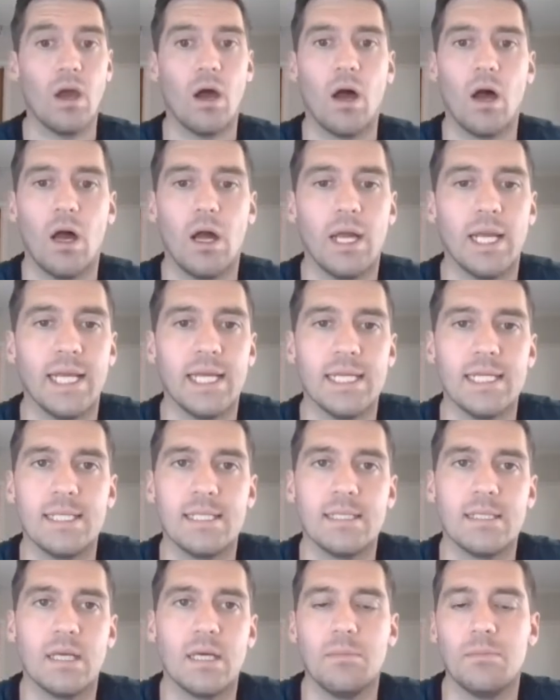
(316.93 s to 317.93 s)
is
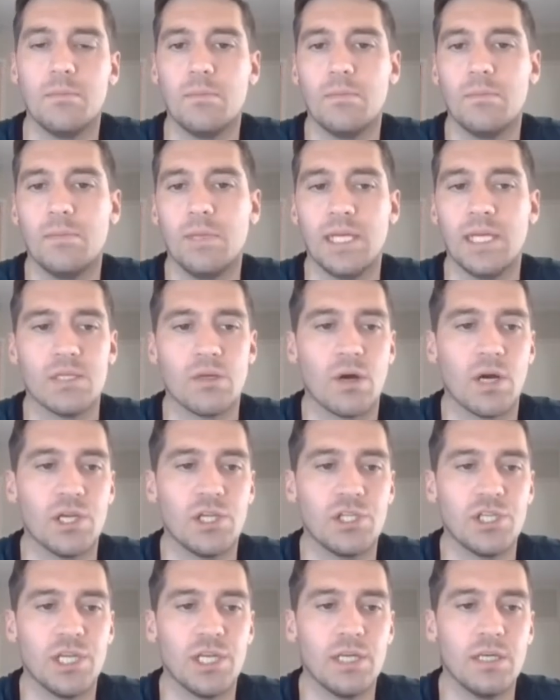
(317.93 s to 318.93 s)

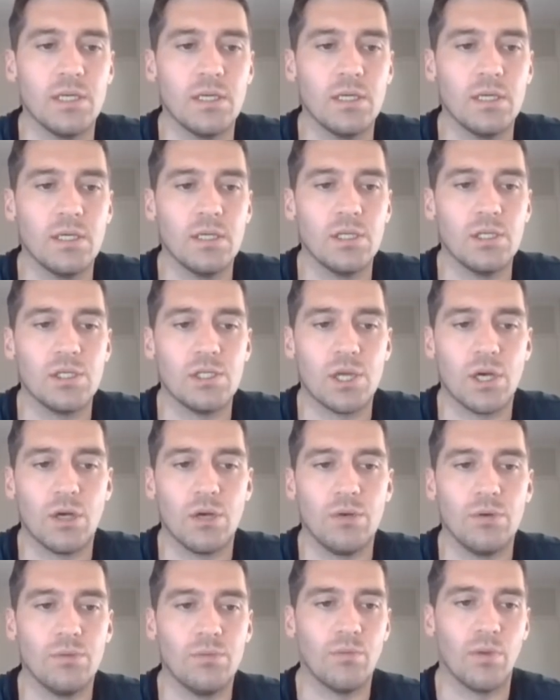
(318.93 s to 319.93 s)
IG. So
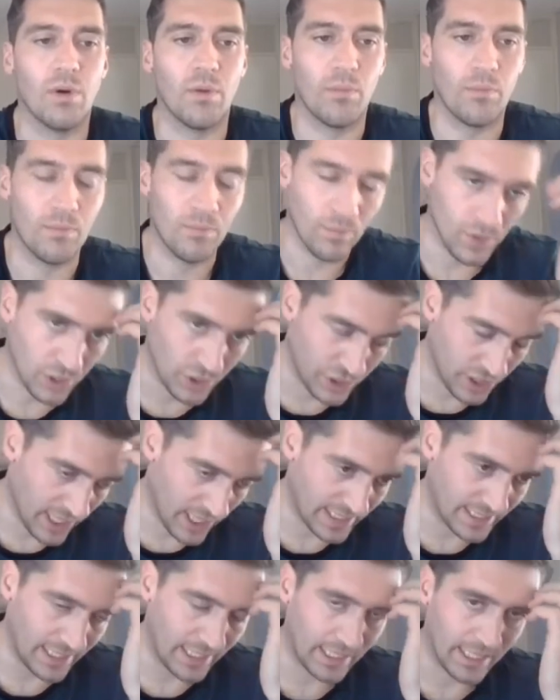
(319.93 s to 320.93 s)
my share
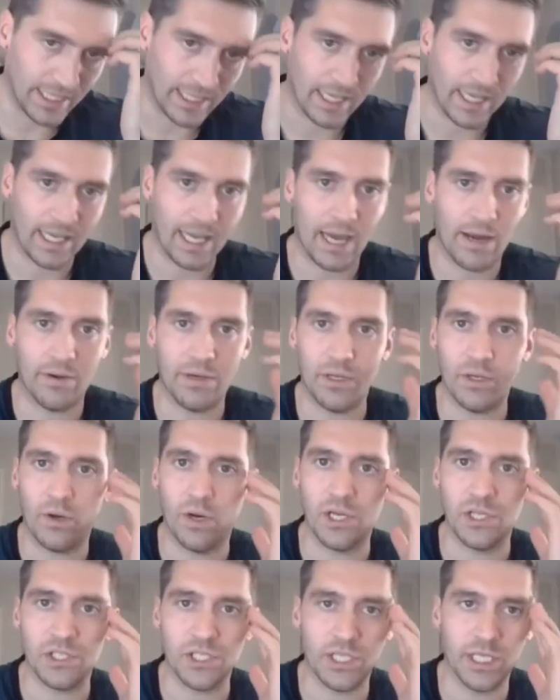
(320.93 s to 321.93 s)
dealing account in
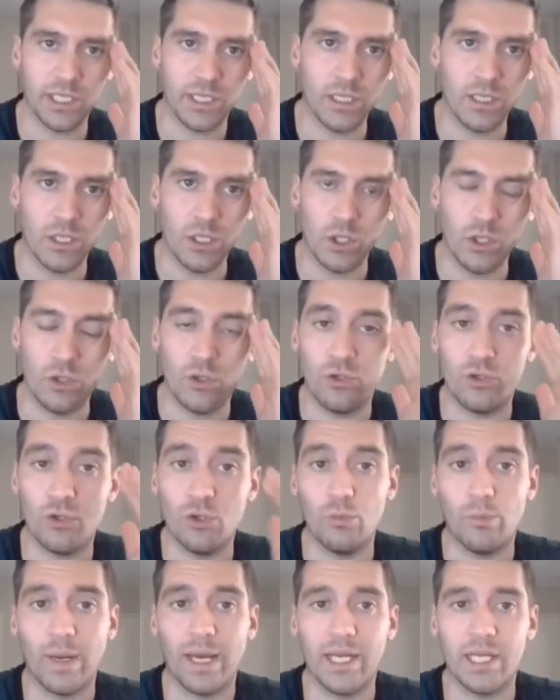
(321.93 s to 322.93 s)
IG, you do
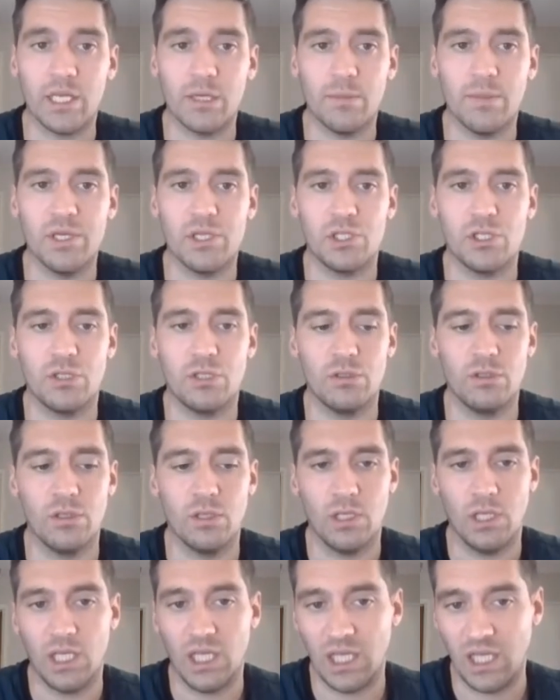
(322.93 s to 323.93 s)
pay commission
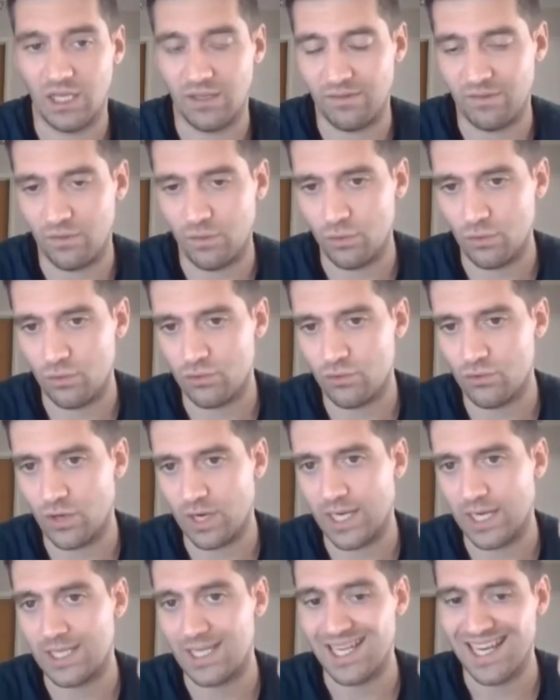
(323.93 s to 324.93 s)
if you
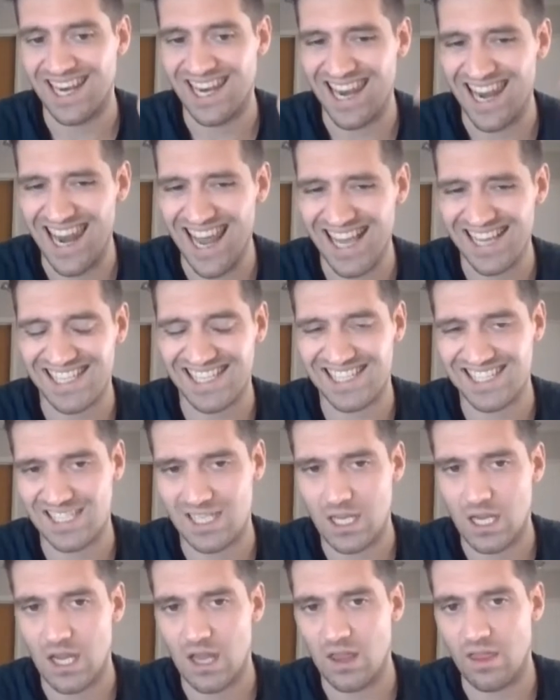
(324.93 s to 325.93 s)
trade less
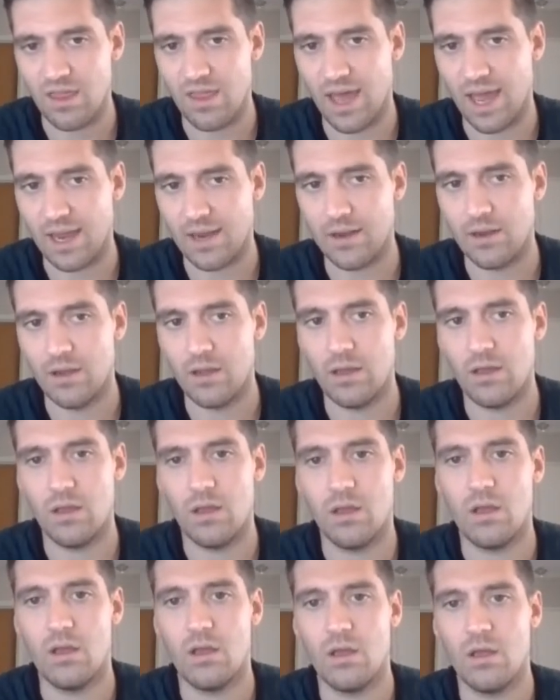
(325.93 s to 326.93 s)
than
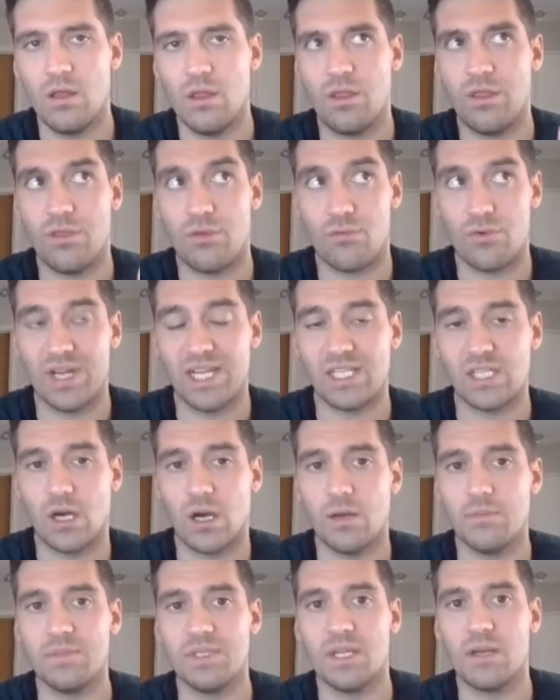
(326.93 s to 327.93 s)
3
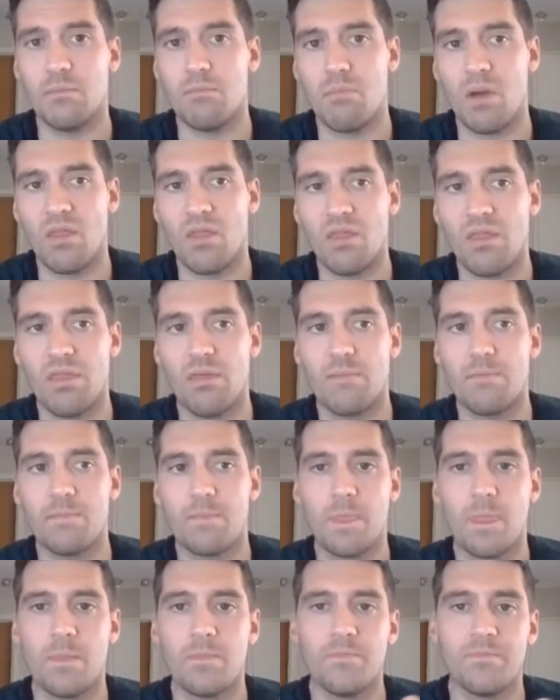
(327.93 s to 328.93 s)
times in a month.
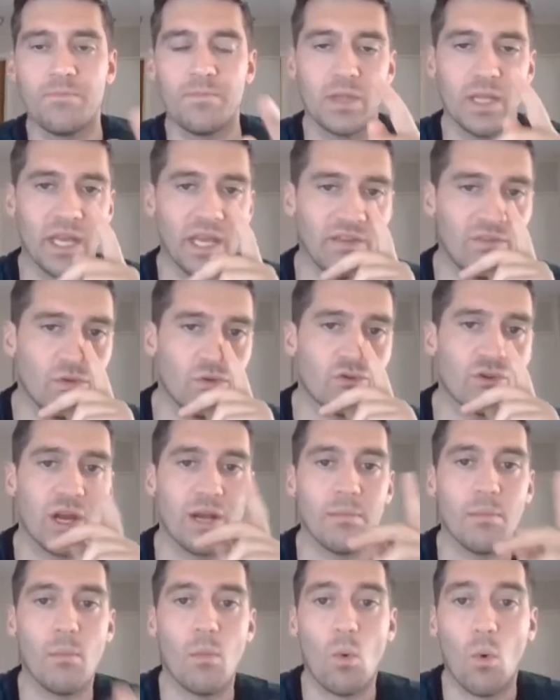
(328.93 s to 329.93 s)
If you trade
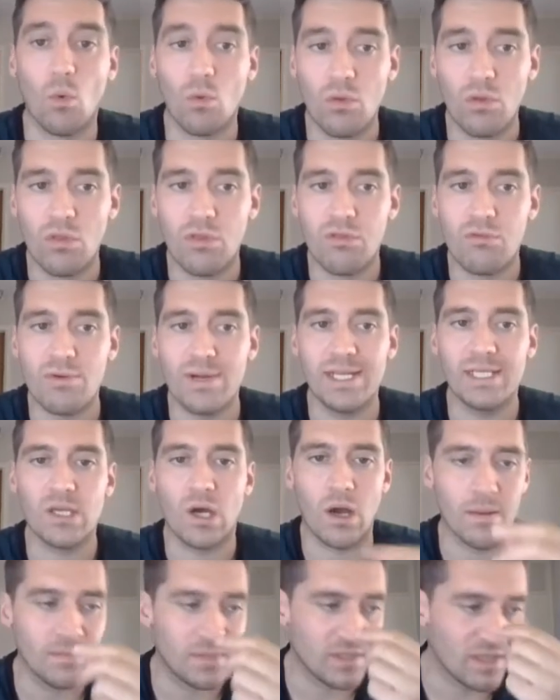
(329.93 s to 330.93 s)
more than 3
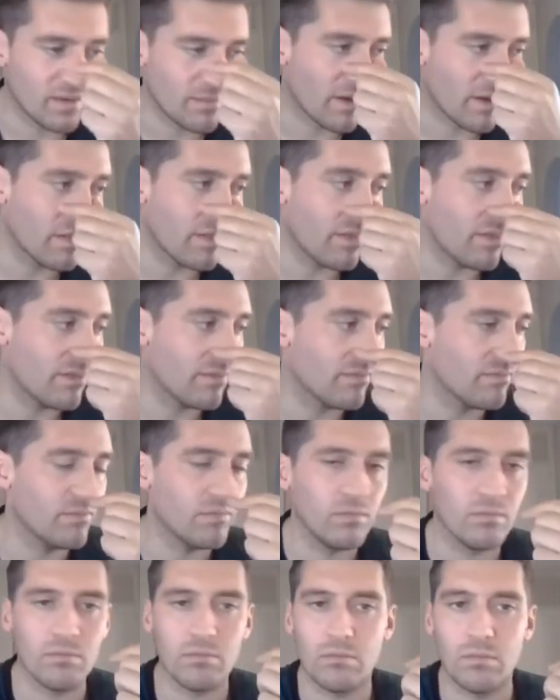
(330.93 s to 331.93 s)
times in a month,
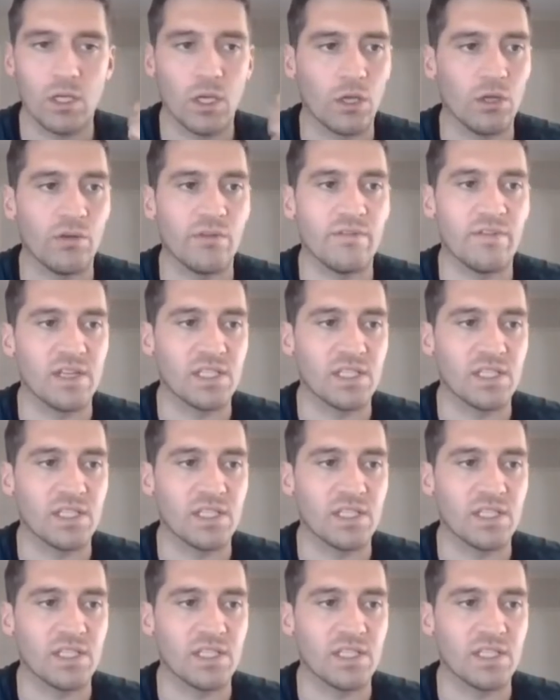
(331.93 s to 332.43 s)
you know, you're investing